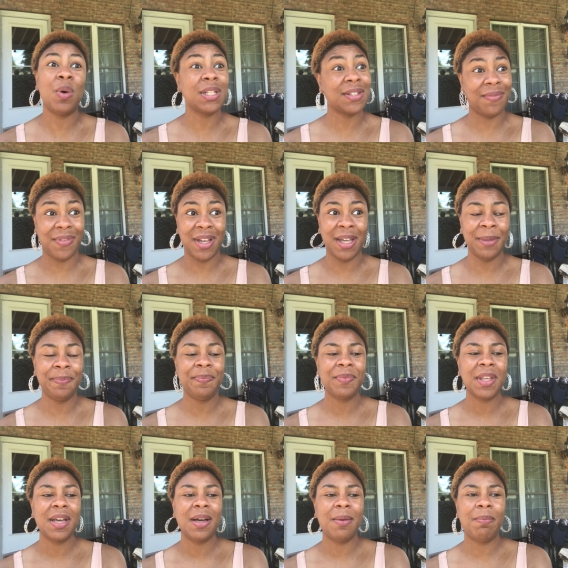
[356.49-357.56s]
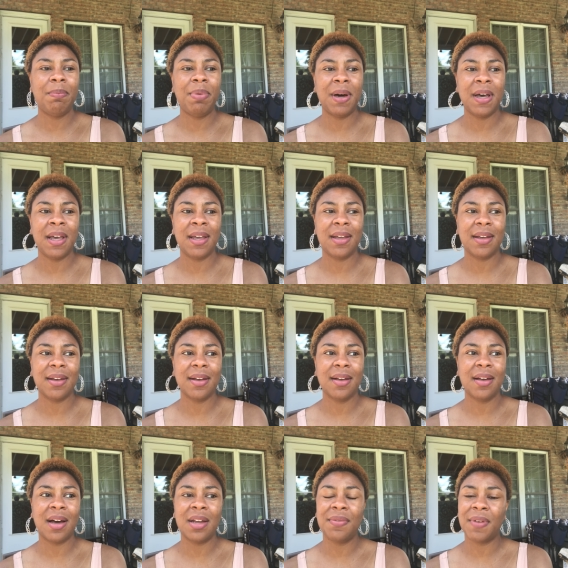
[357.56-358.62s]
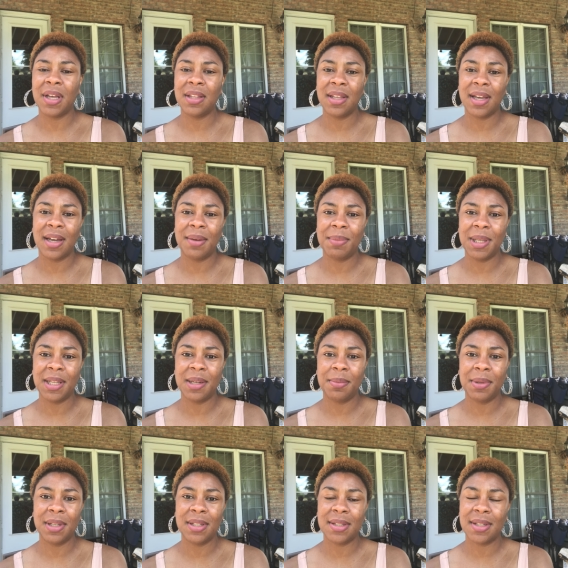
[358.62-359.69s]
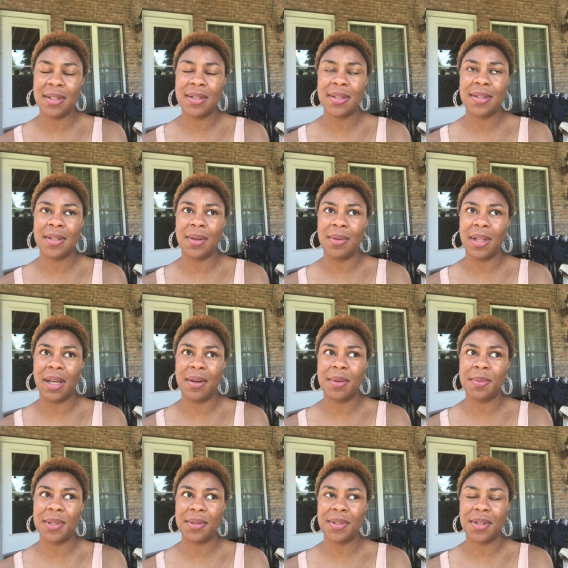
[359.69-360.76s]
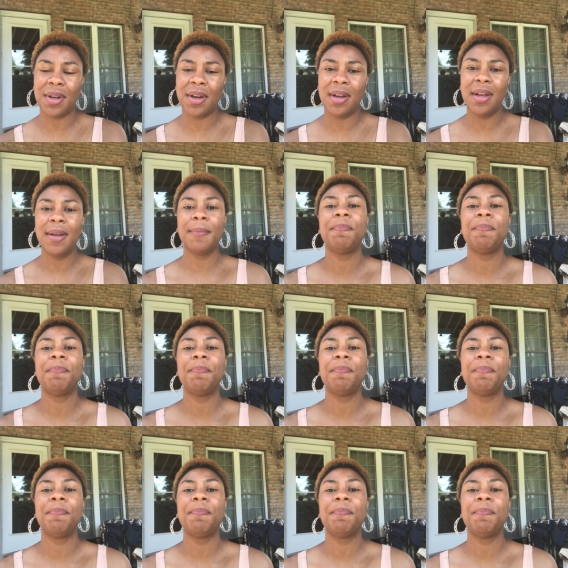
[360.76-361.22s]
Wasn't fun, but God finally got me in a place. It's so loud, I'm so sorry.